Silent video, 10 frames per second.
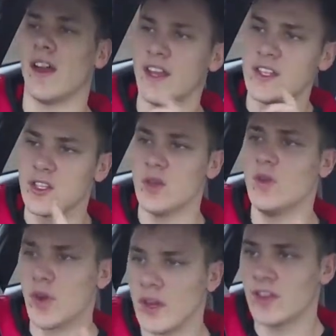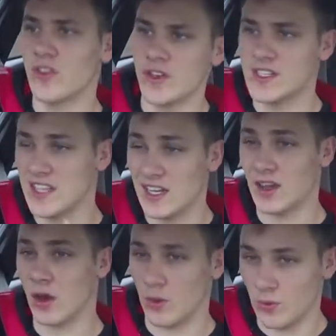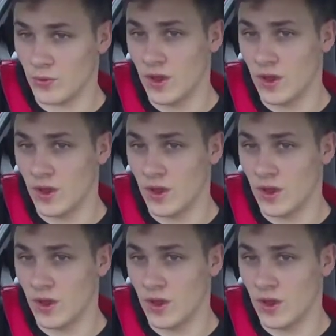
I need 2 90-degree silicone